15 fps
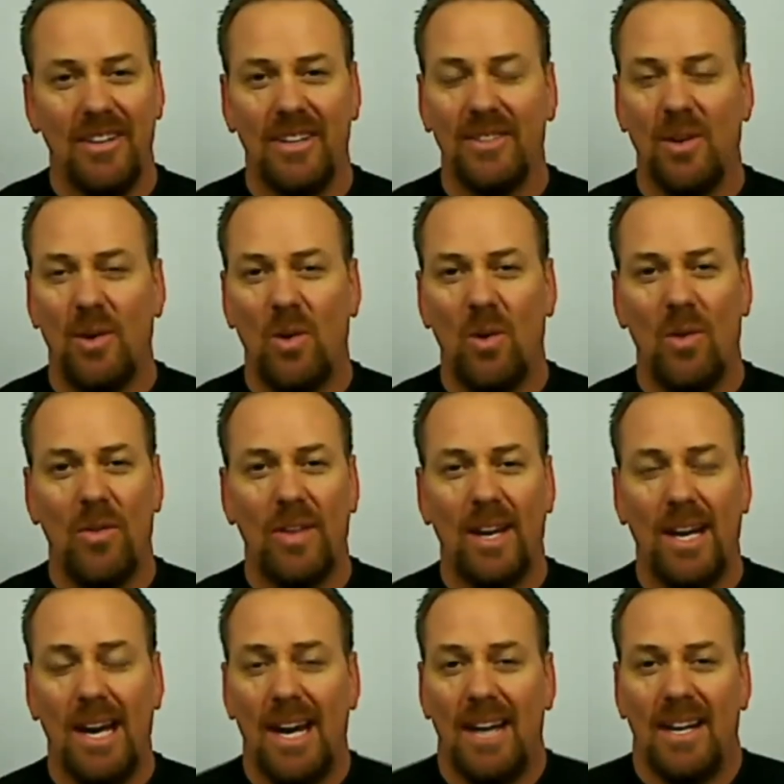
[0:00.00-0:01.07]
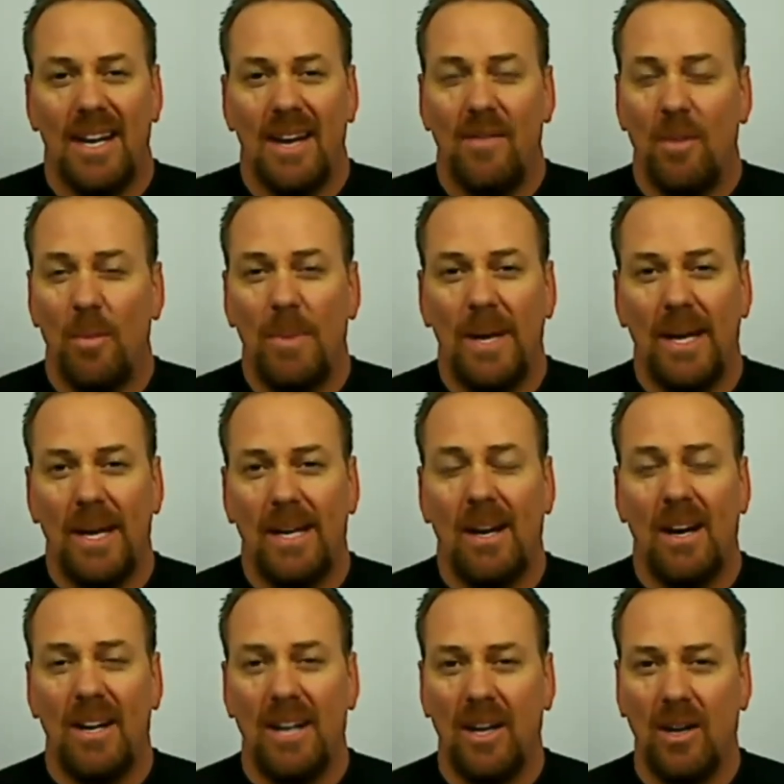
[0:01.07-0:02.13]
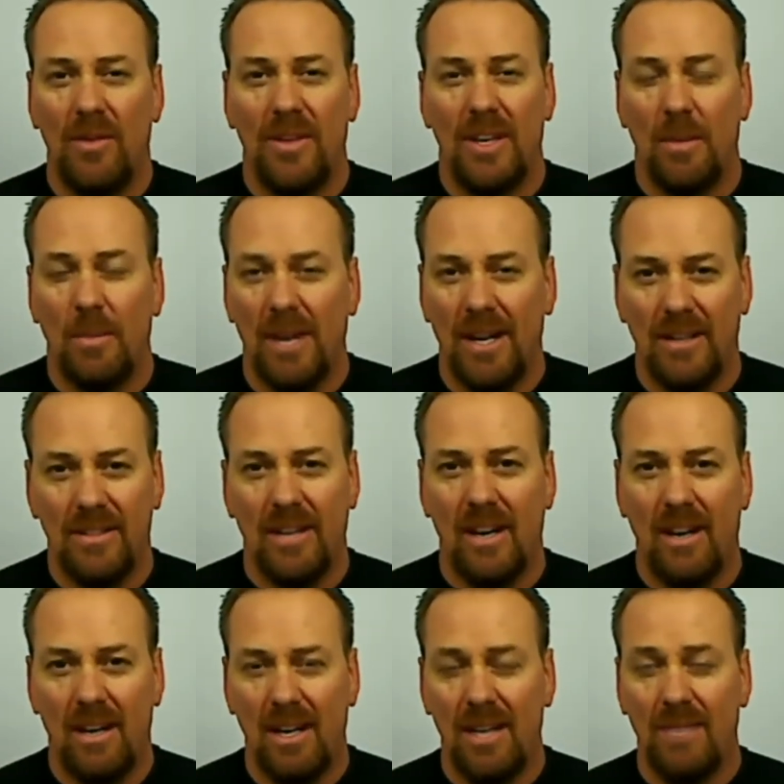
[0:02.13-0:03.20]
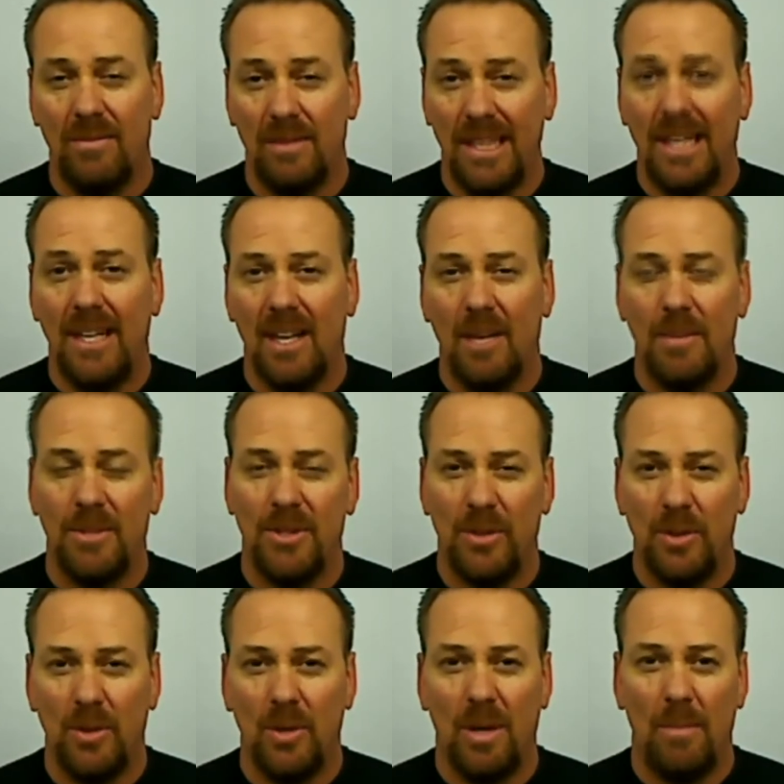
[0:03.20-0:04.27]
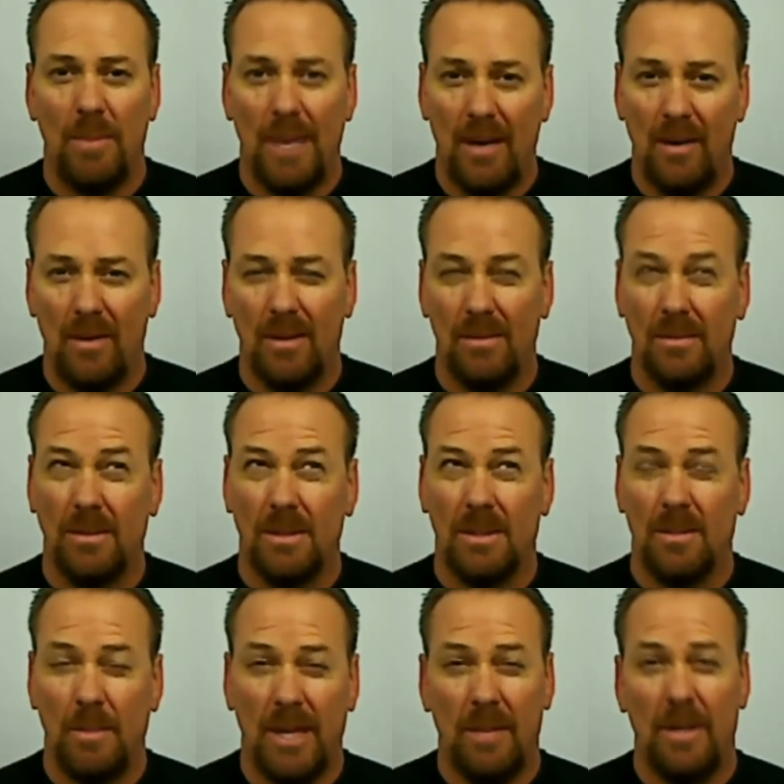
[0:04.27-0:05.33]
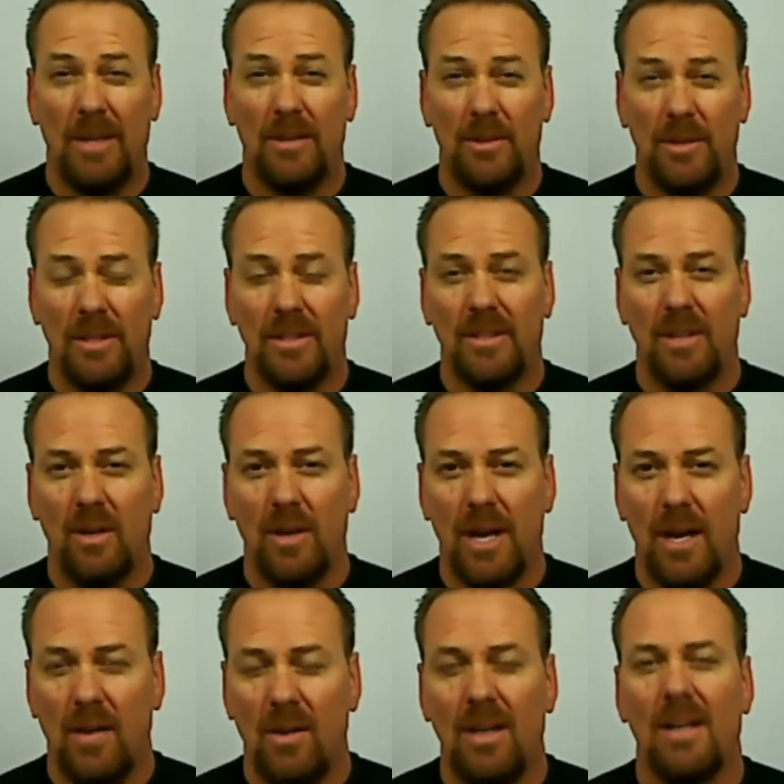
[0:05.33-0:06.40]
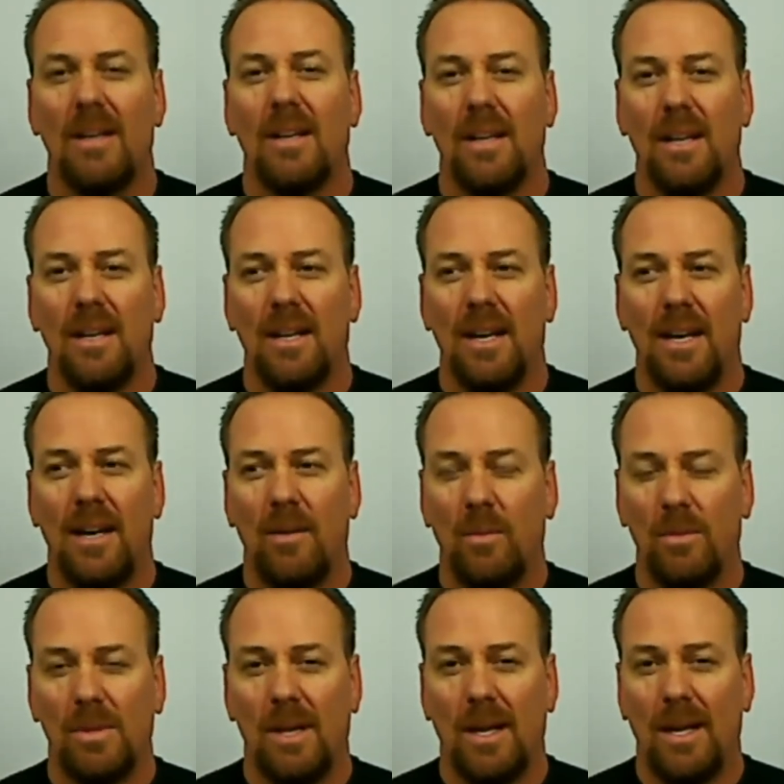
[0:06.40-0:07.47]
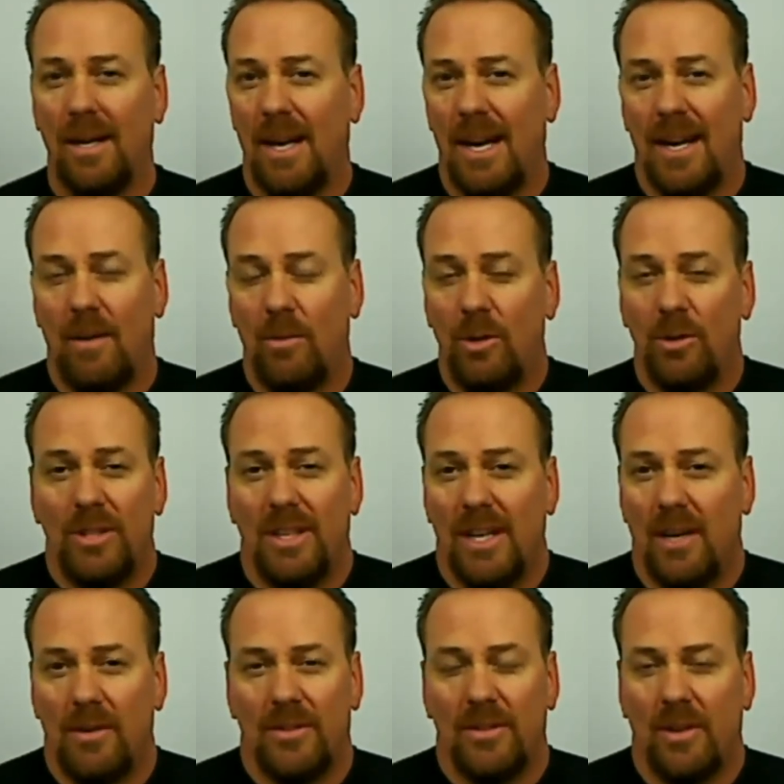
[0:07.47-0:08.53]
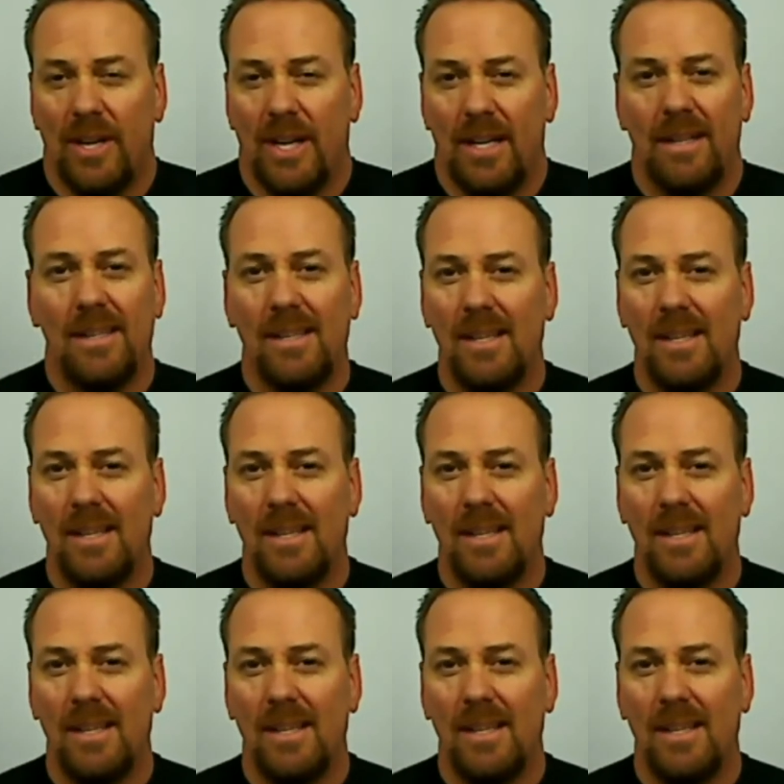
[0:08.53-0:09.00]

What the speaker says: this whole thing. I had never been unhealthy in my entire life leading up to it's been about 2 years ago now. And I had a routine health screen.